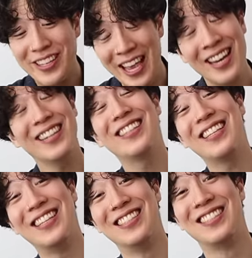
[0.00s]
getting
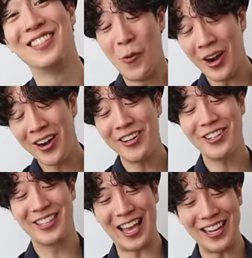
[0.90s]
these? Where are you
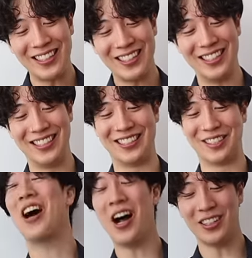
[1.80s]
getting these?
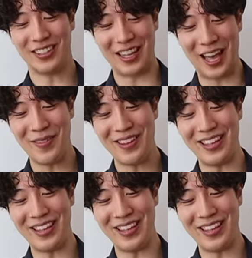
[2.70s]
God damn